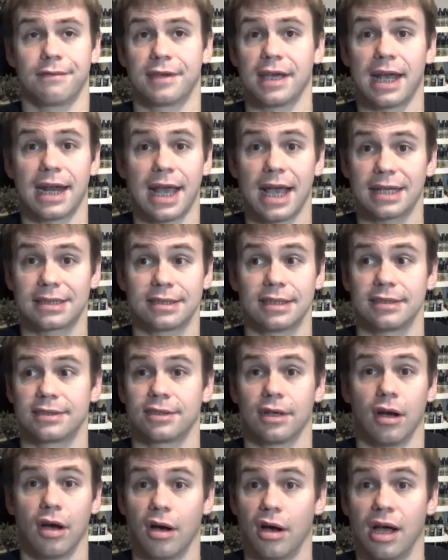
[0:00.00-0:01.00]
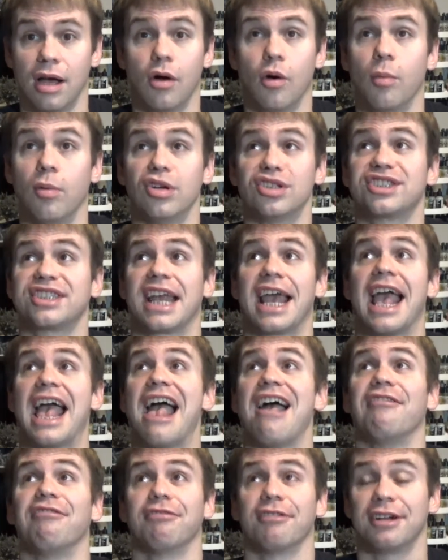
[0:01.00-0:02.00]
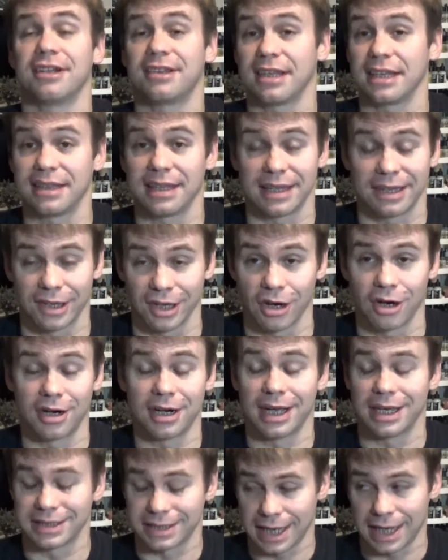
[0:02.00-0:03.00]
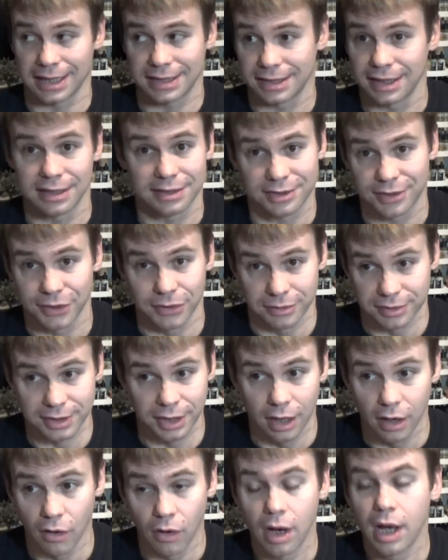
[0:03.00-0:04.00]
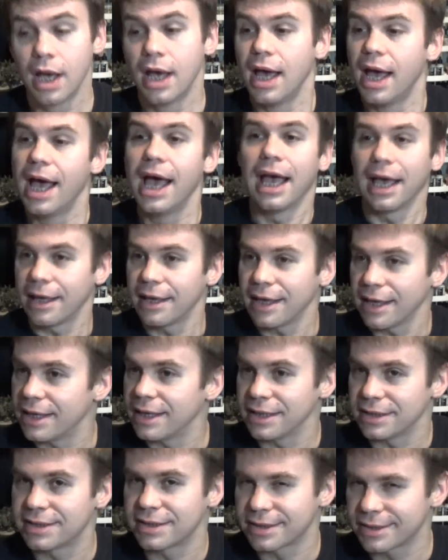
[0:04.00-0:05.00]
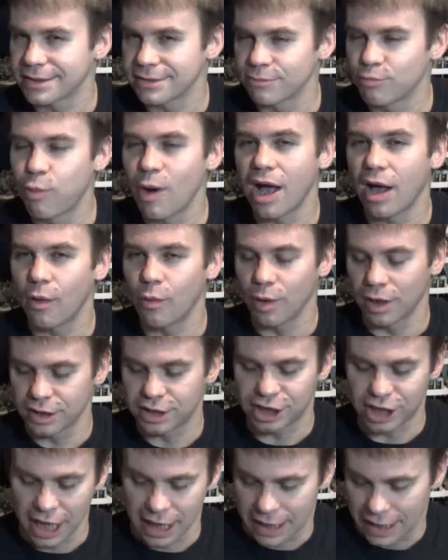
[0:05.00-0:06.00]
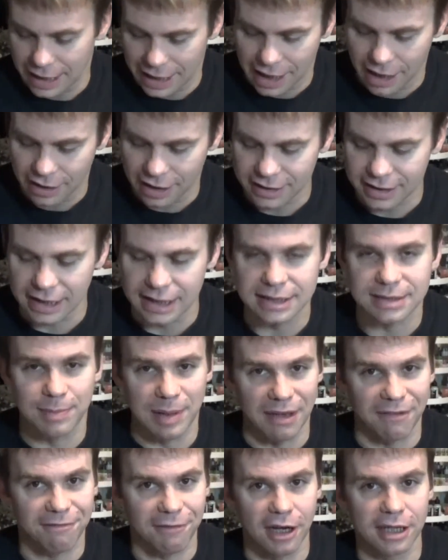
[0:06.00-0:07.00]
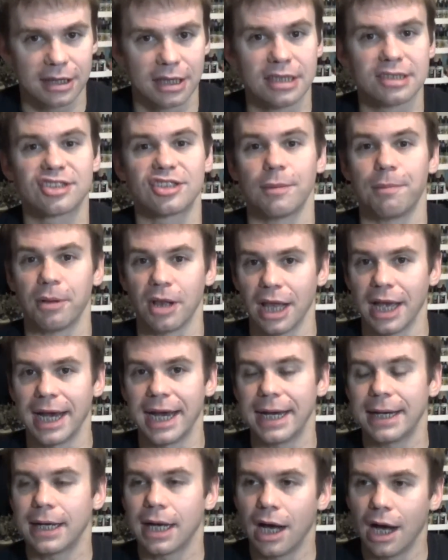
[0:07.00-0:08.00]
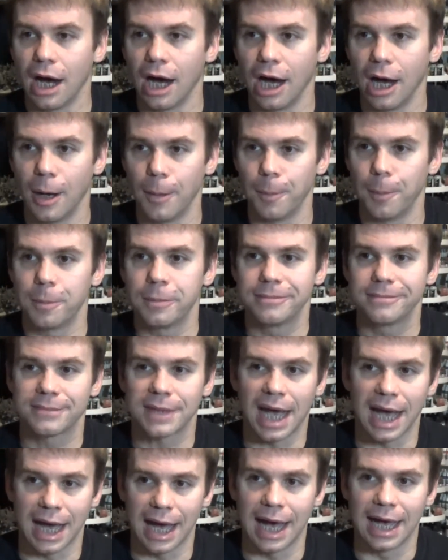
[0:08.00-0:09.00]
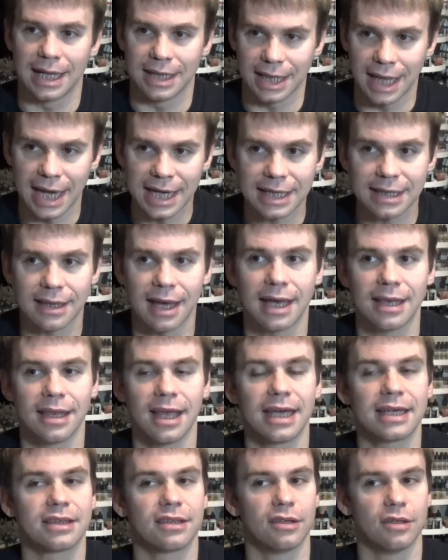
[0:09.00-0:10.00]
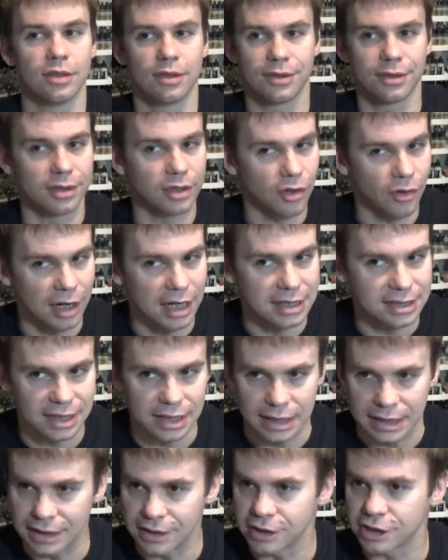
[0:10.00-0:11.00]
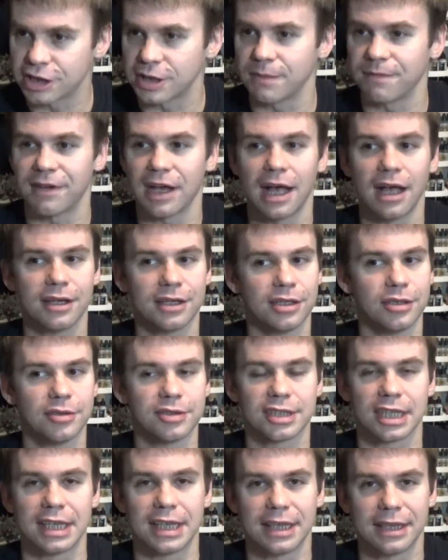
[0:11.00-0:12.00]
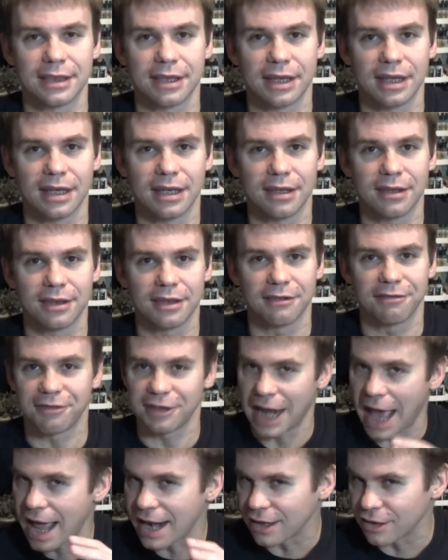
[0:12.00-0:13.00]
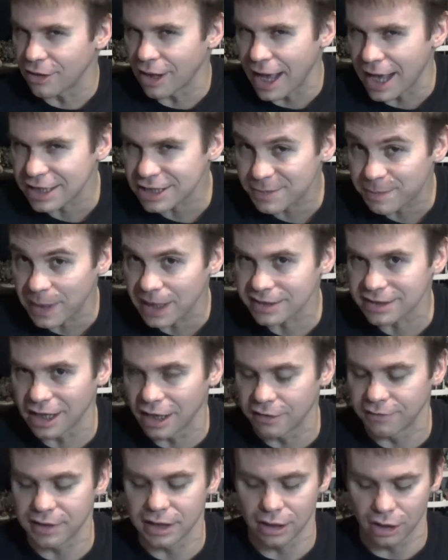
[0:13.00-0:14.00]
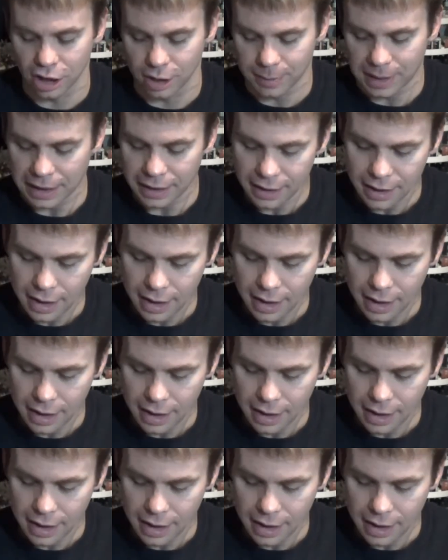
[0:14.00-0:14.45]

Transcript: got access to almost everything the Guard has access to. So it's well worth checking out. I think it'd be a fun list to play. I like the crazy leadership values and the fanatical aspect of the army.